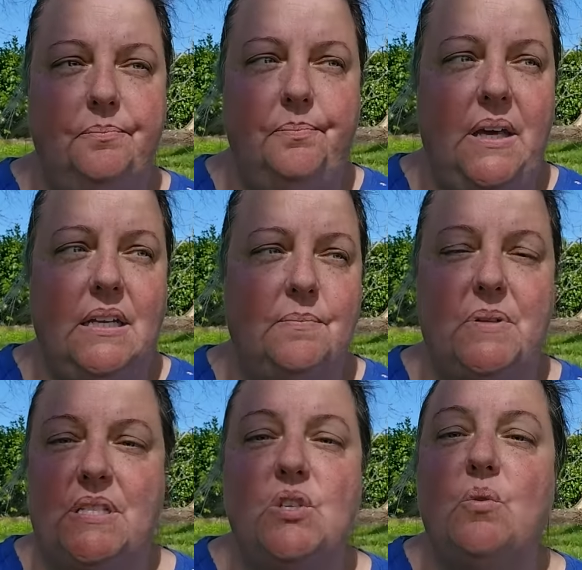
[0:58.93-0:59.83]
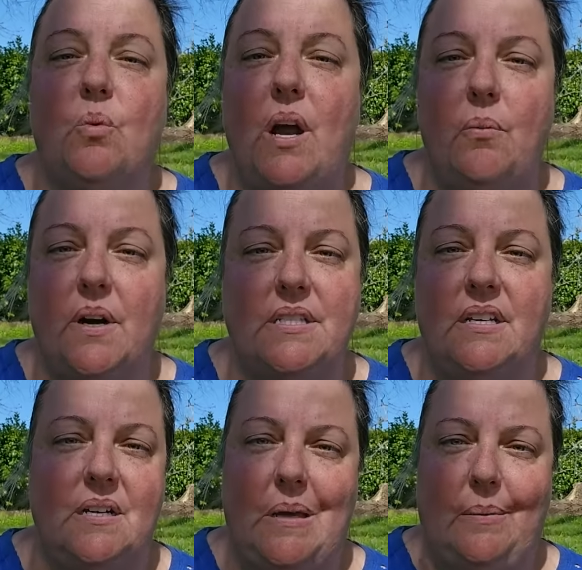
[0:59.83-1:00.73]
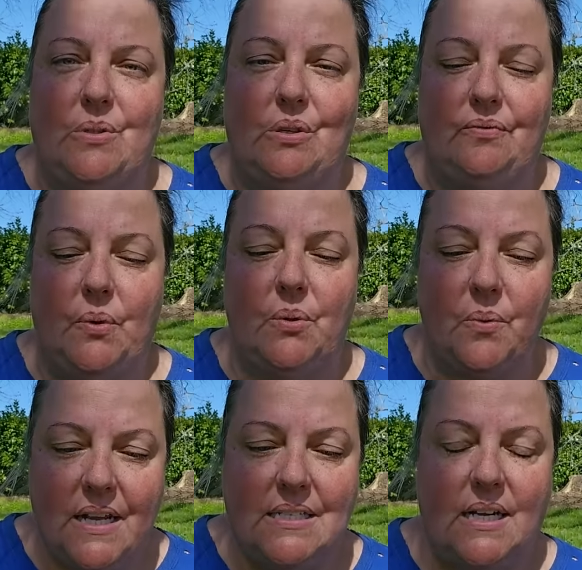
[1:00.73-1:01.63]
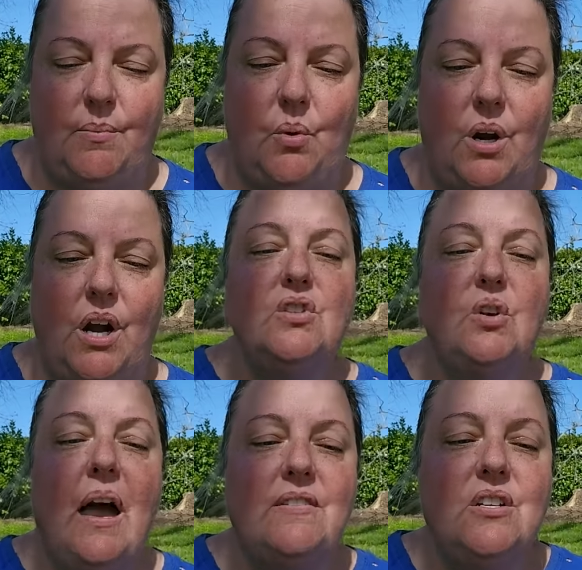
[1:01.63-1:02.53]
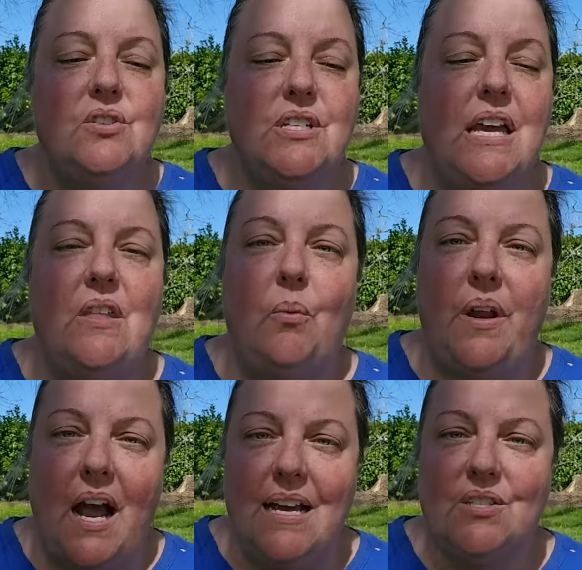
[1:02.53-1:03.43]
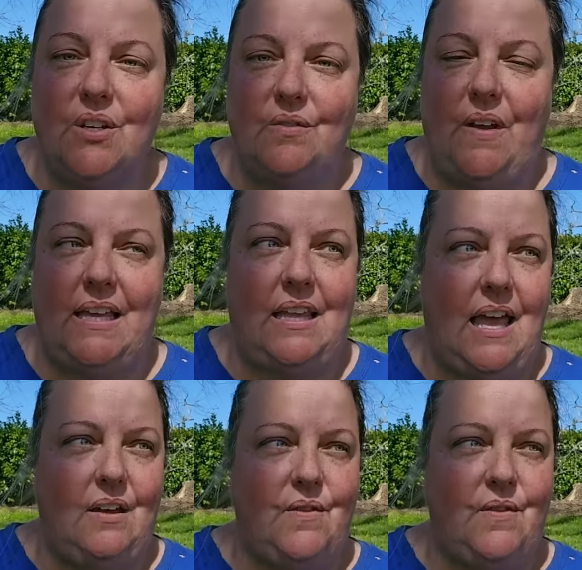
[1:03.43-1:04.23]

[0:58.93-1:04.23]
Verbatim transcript: in a position where I wasn't going to be able to afford rent anymore. So you had to understand that when I started van life,